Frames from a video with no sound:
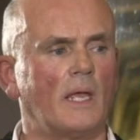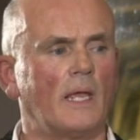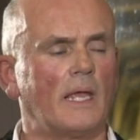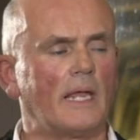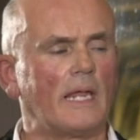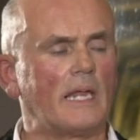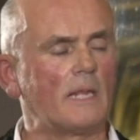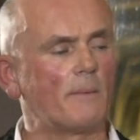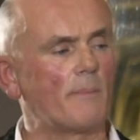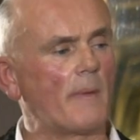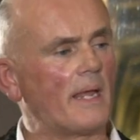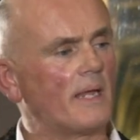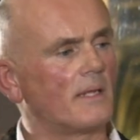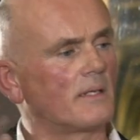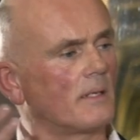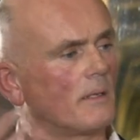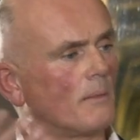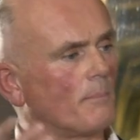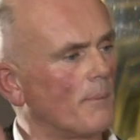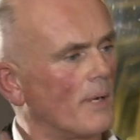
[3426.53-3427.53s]
He made
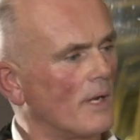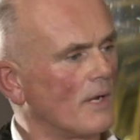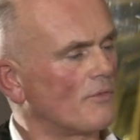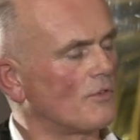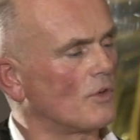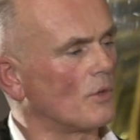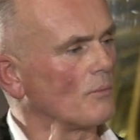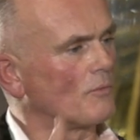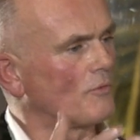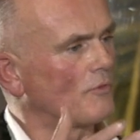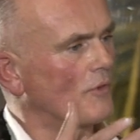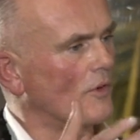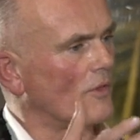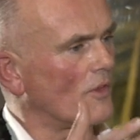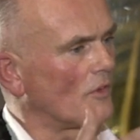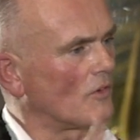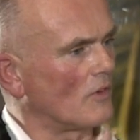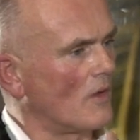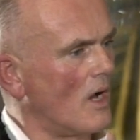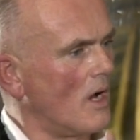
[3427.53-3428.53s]
perfume for the
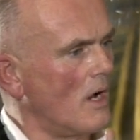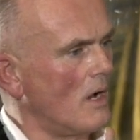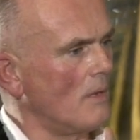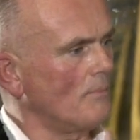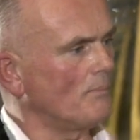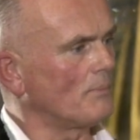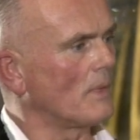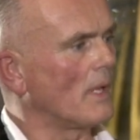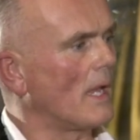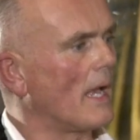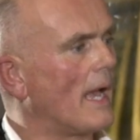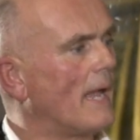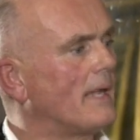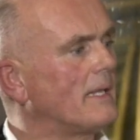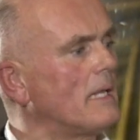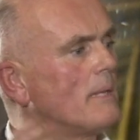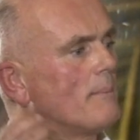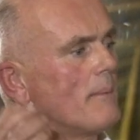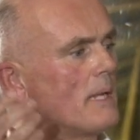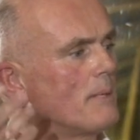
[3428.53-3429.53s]
Tsar and he
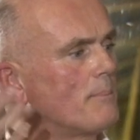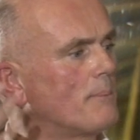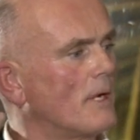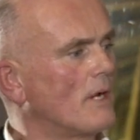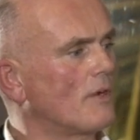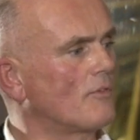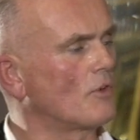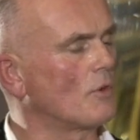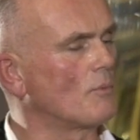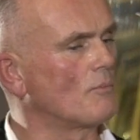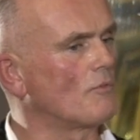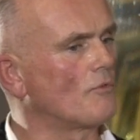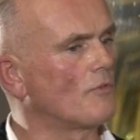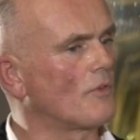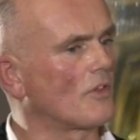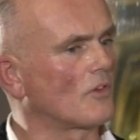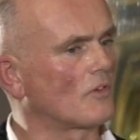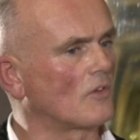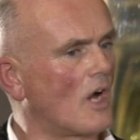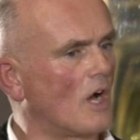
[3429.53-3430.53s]
made perfume for the
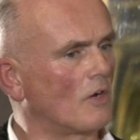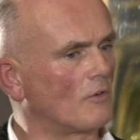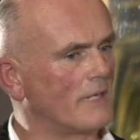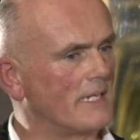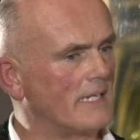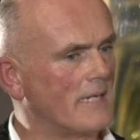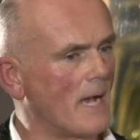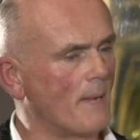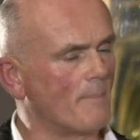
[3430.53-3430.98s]
Tsarina.